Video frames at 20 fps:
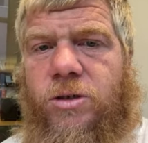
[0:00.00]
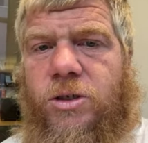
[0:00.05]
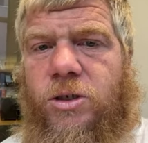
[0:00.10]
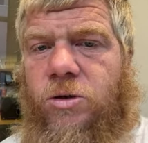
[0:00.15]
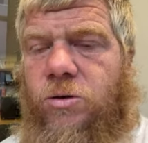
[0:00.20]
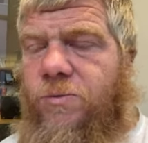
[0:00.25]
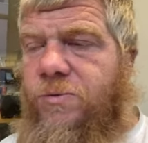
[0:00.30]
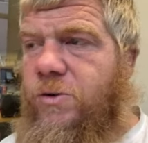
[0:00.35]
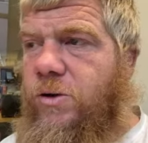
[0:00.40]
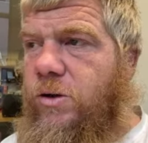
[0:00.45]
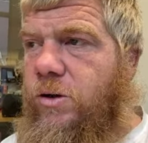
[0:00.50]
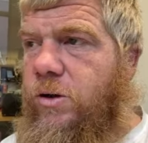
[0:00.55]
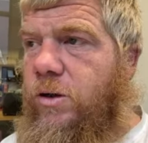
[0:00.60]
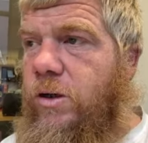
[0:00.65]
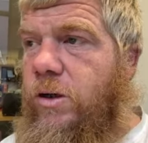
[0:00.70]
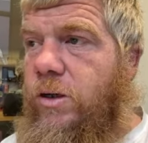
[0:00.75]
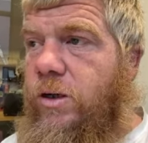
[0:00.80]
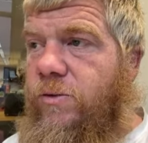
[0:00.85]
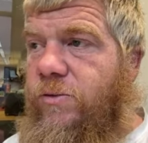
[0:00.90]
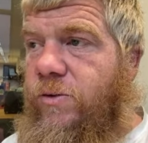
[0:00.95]
So if you're
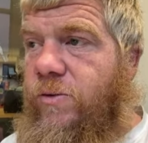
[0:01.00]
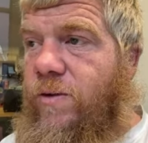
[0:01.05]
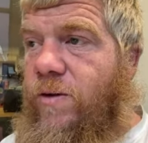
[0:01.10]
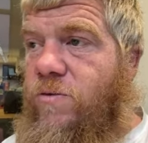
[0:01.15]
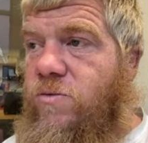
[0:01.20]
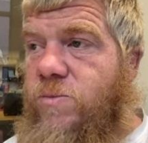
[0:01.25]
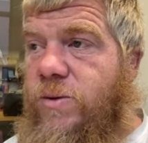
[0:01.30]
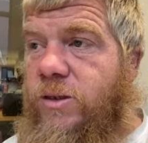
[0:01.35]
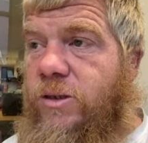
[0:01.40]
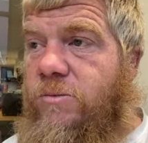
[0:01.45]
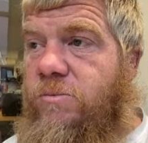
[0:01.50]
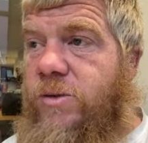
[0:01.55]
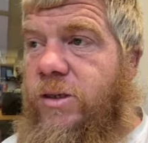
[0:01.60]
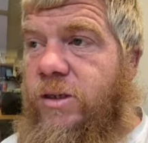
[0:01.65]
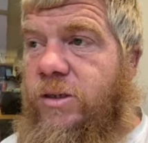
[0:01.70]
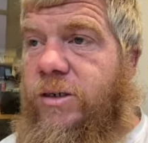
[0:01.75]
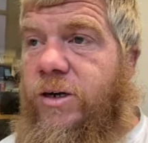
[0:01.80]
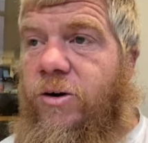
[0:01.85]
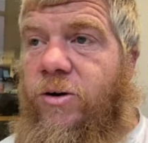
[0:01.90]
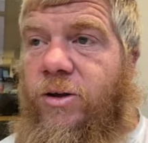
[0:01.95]
if you've ever been in the
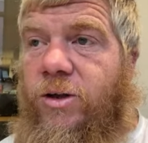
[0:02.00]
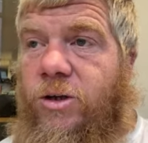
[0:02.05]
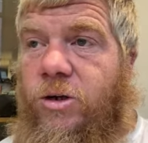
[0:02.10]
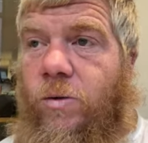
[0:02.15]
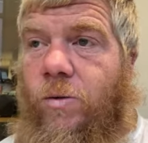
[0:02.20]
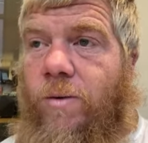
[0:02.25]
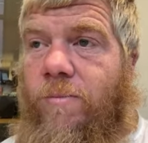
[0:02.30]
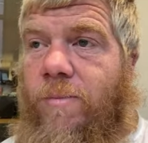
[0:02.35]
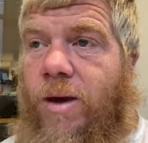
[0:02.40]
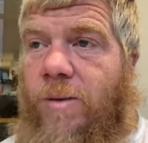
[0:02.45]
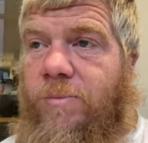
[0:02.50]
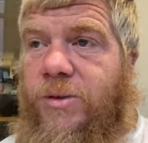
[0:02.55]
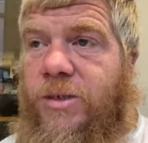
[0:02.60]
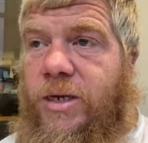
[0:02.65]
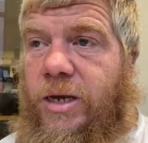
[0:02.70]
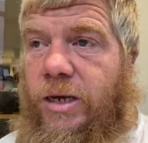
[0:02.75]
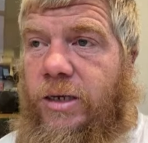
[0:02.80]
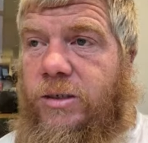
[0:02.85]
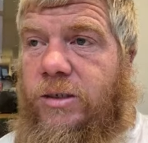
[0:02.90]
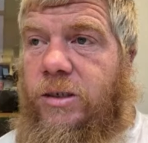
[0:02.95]
military, you know what MEPS
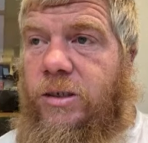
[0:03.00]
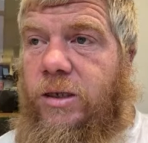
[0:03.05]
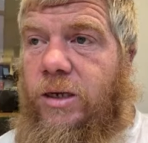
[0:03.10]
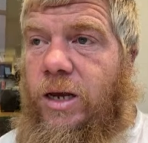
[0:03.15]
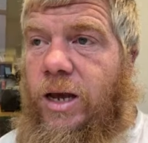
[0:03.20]
is.